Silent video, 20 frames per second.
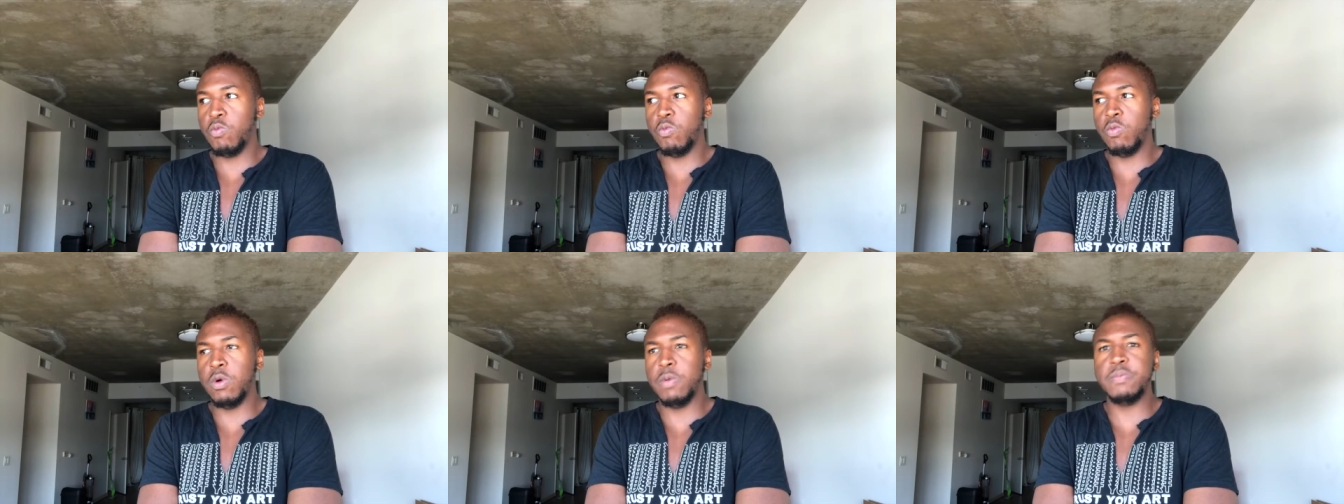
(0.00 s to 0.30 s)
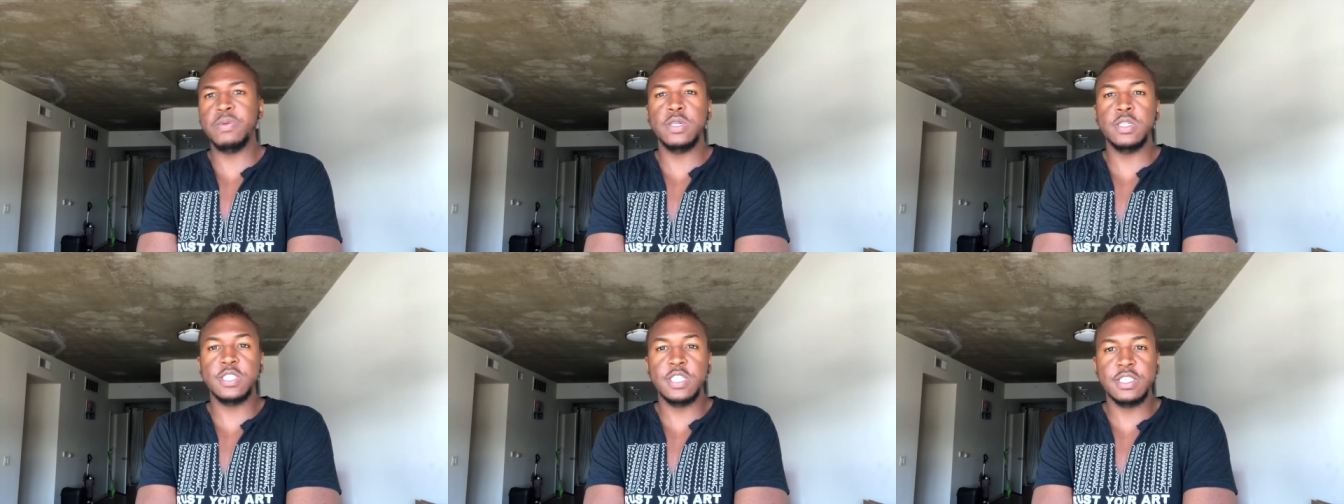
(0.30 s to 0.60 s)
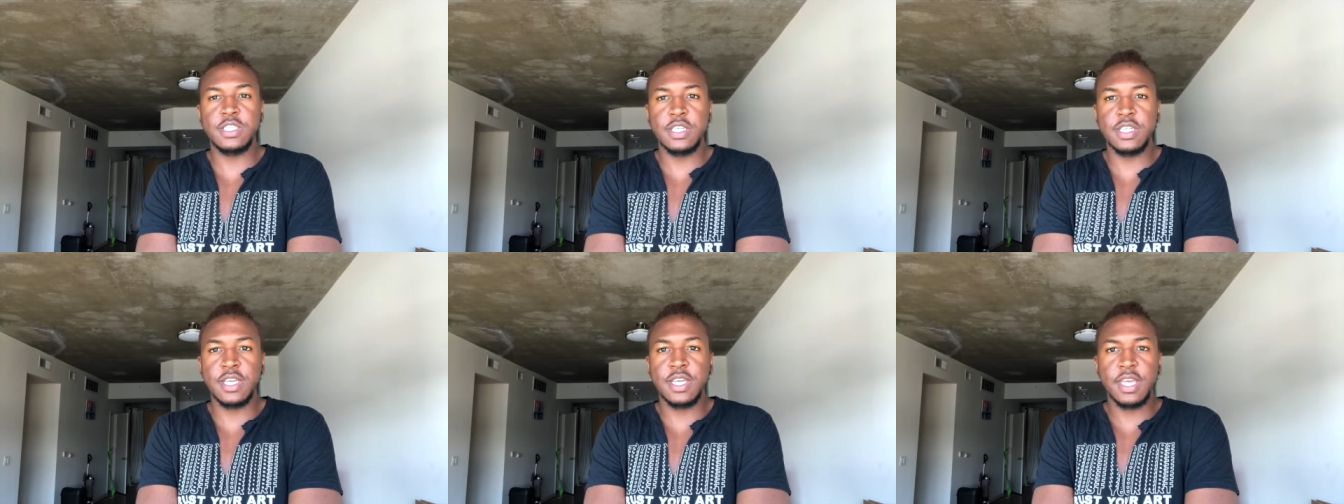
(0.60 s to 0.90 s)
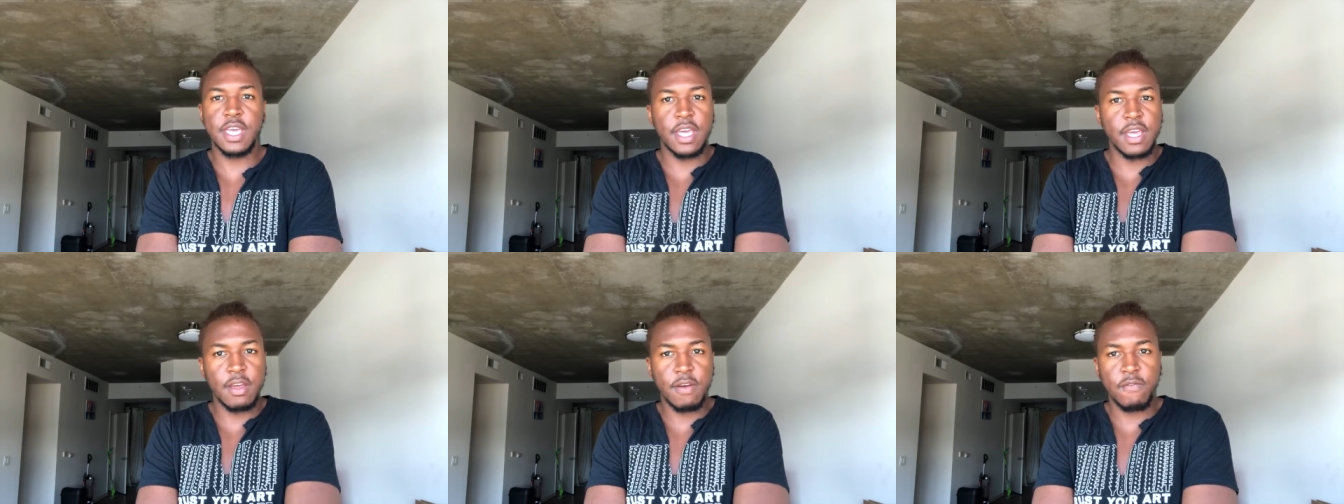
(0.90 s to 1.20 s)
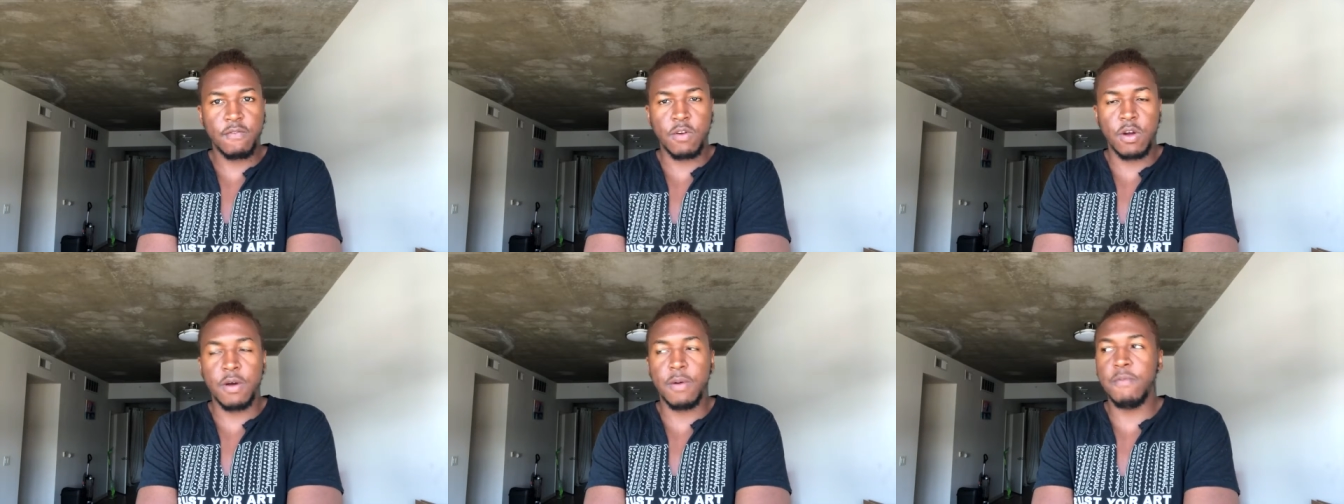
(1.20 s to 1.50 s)
would potentially
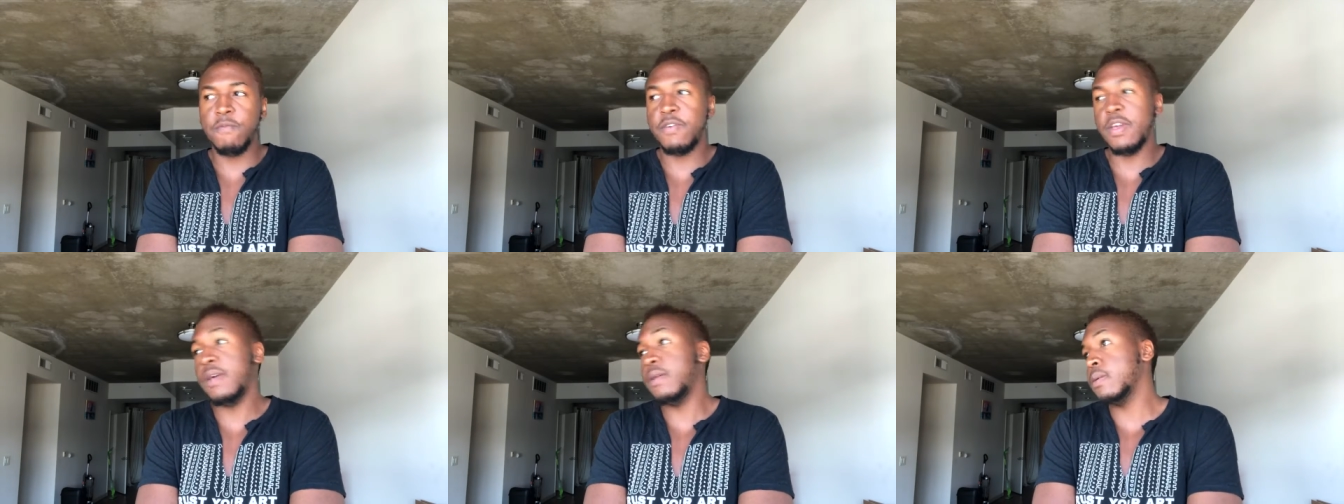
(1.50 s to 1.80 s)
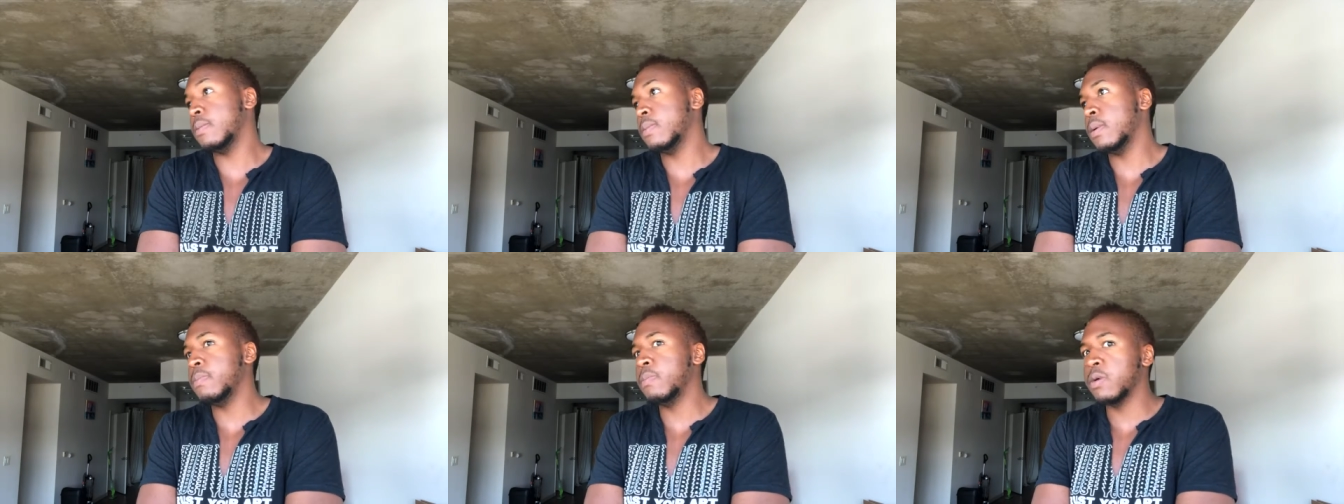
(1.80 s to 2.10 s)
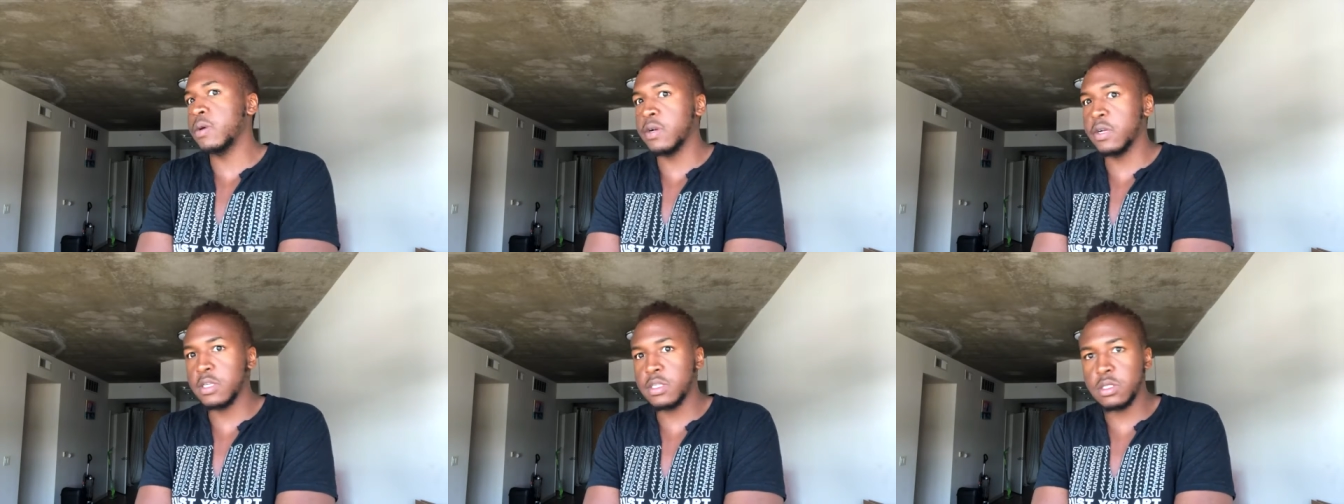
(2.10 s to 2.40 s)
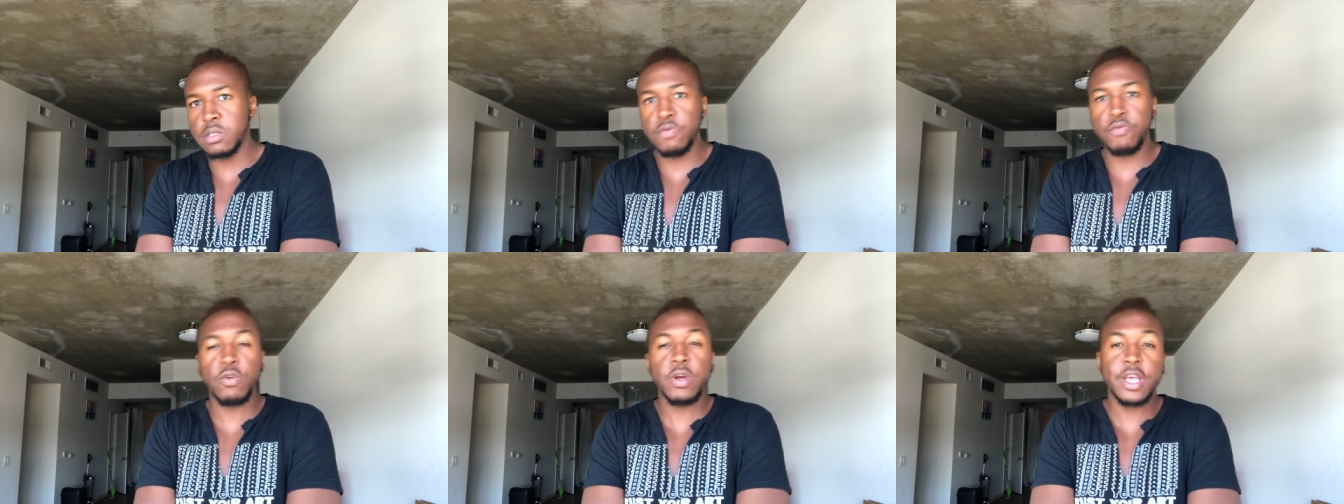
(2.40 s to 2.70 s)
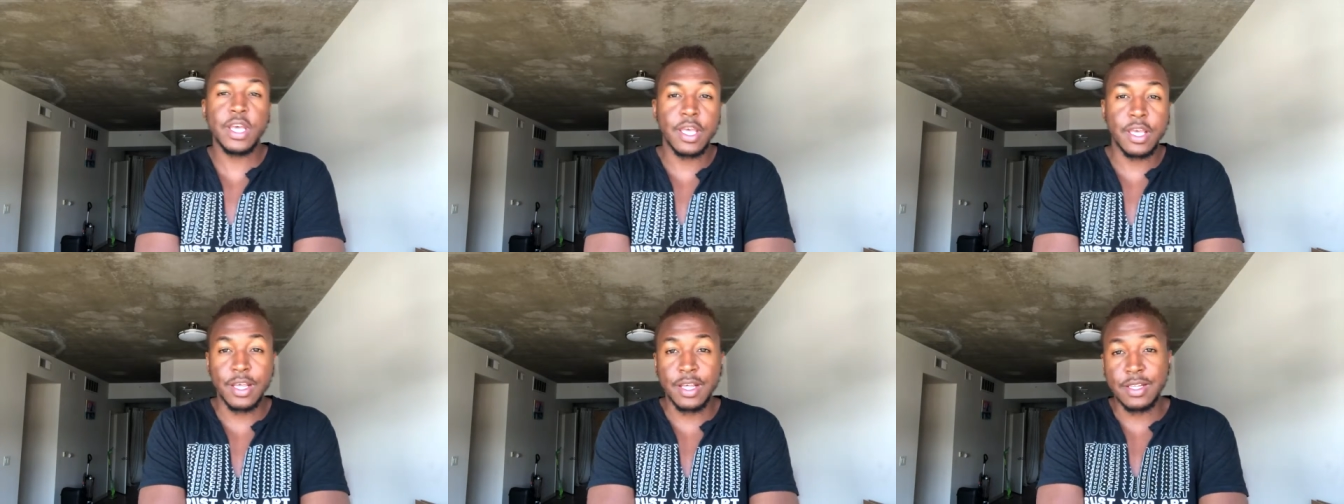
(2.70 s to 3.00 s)
get from family members,
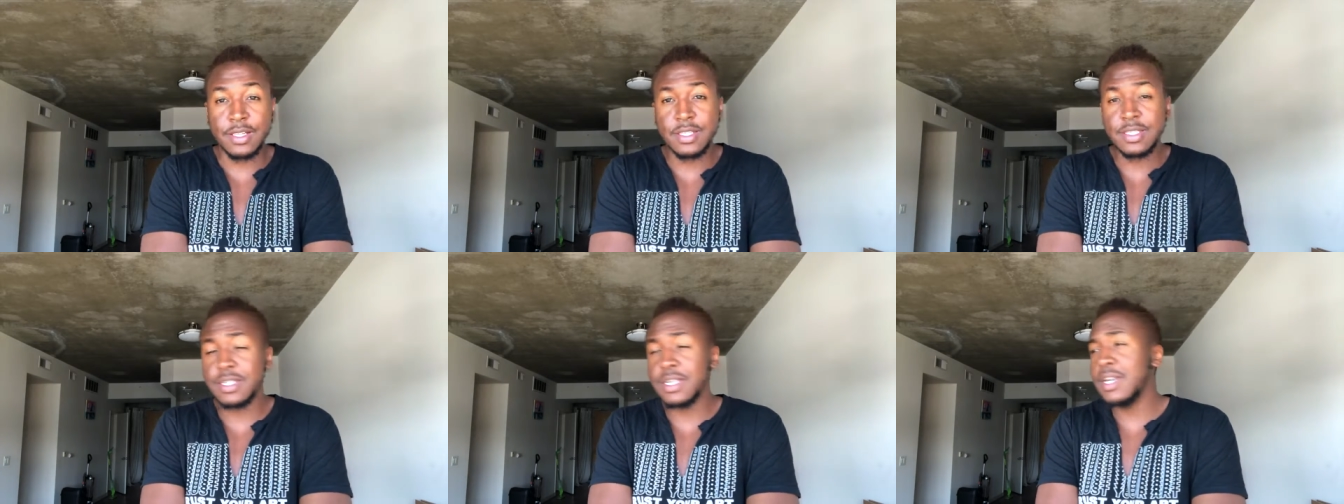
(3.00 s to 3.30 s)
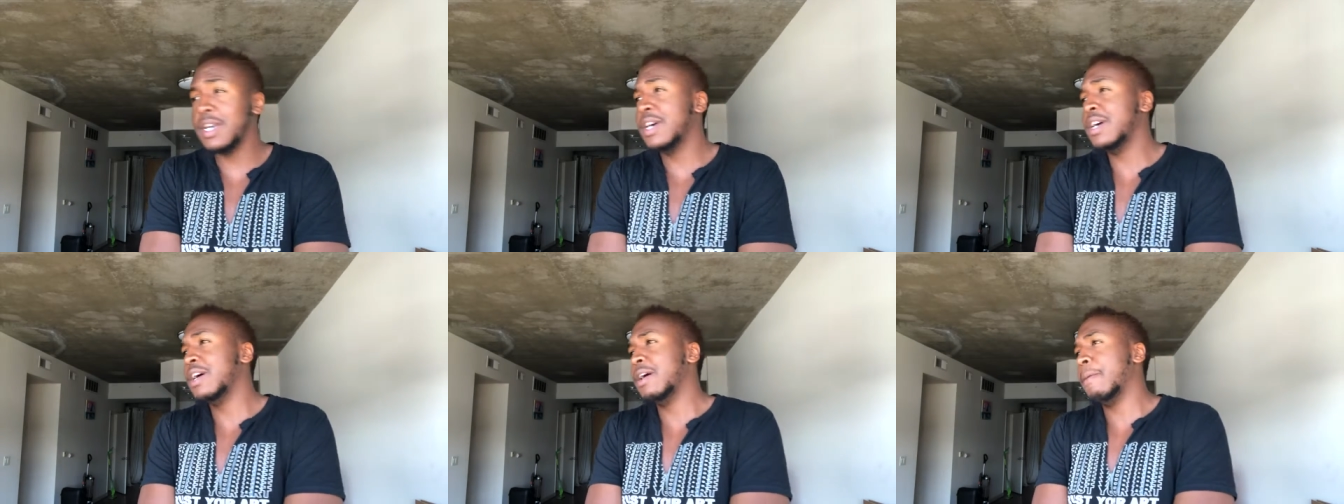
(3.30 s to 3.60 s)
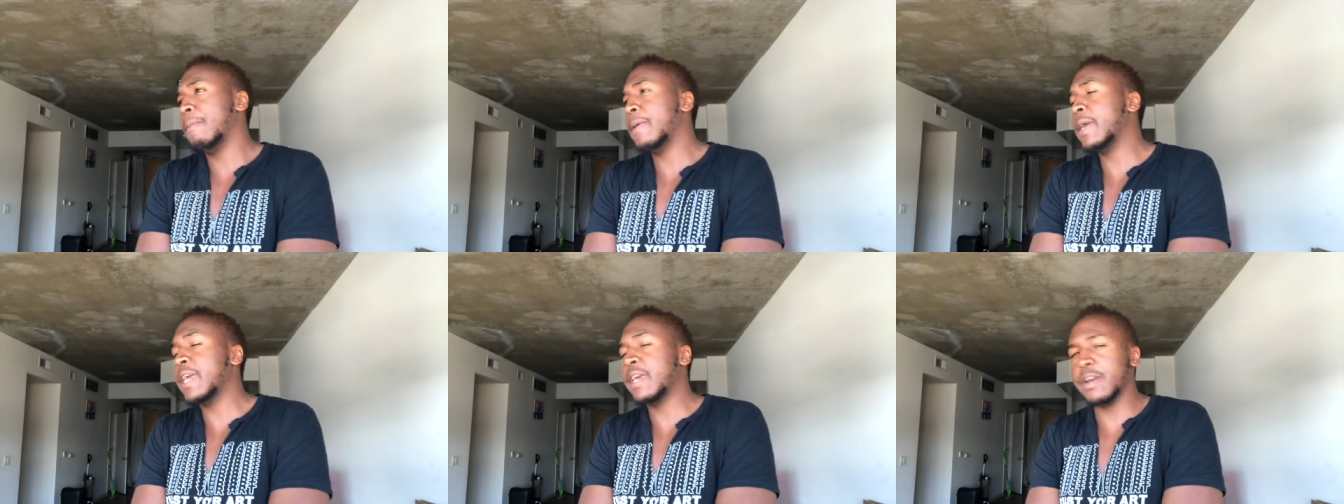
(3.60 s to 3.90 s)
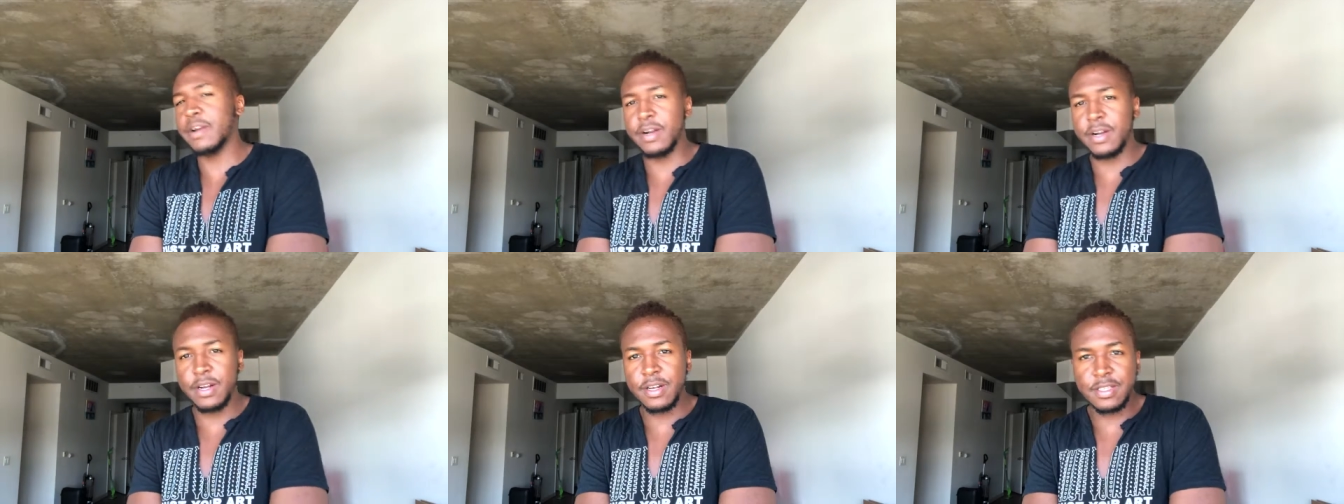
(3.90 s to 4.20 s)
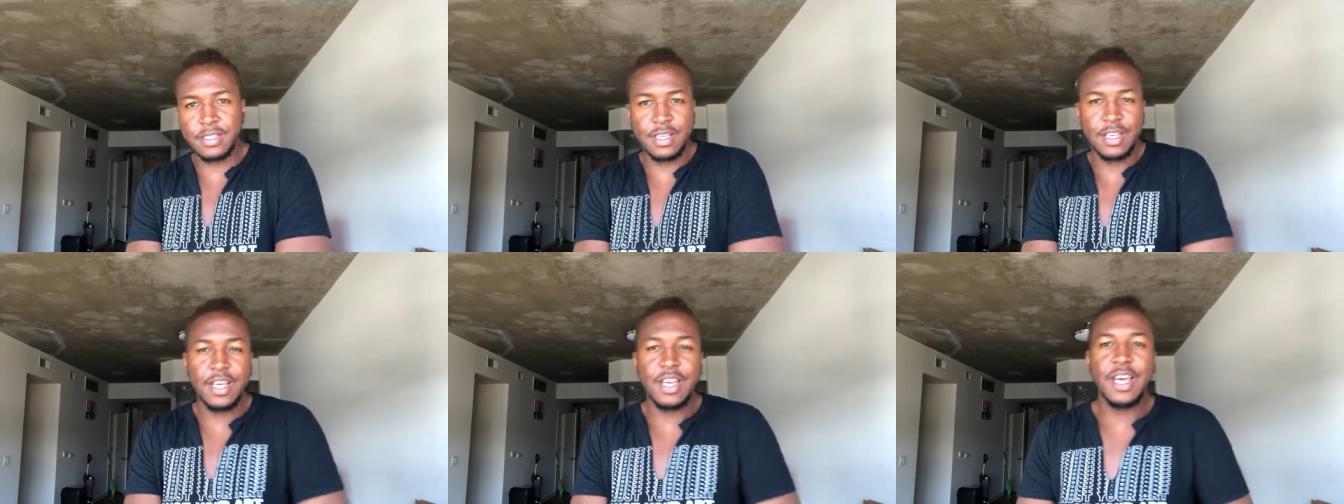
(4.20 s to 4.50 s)
friends,
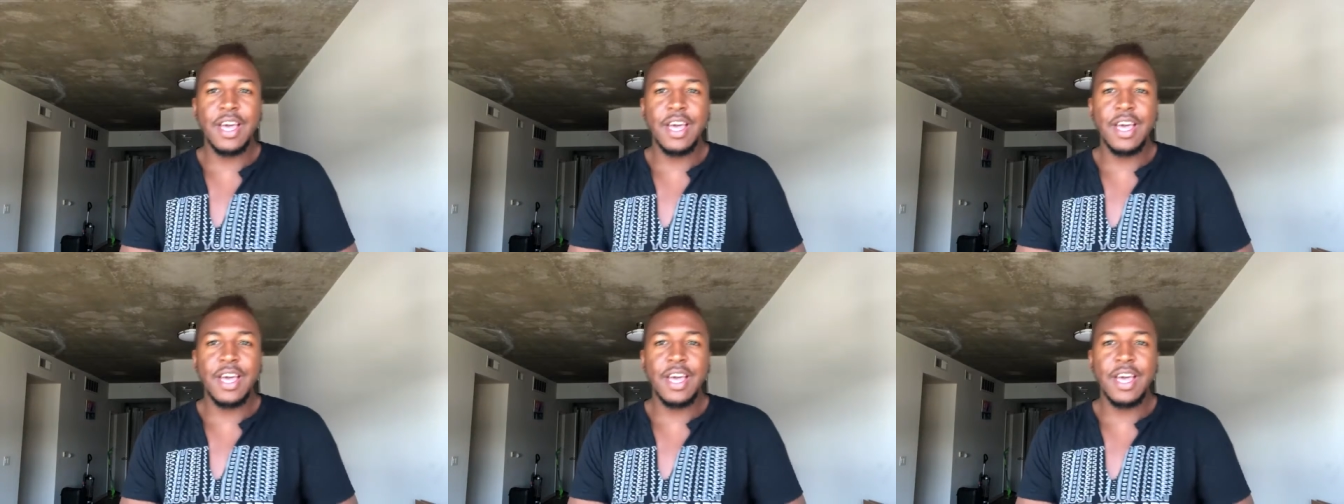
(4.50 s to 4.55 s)
peers.